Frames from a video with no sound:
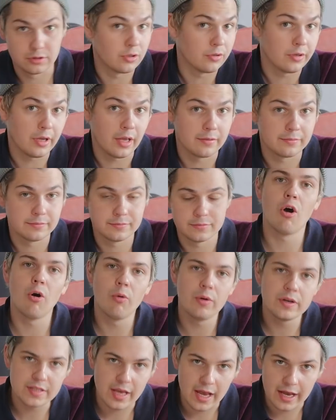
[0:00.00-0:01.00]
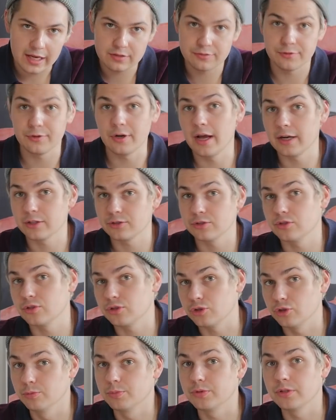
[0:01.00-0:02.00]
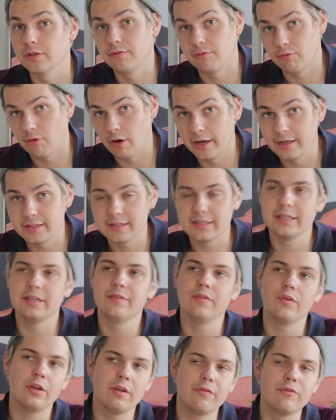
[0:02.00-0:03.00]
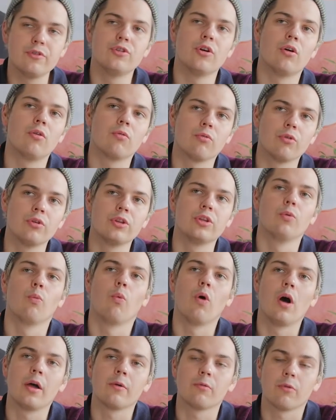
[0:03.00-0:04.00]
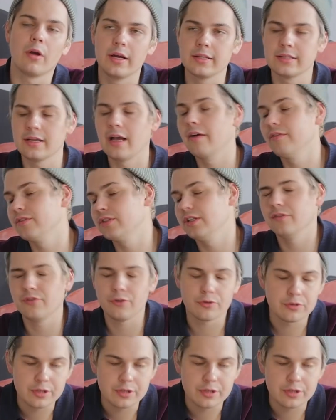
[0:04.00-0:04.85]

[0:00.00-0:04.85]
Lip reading: yeah, always ask for extra scoops of rice. Even if you don't really want rice, obviously if you're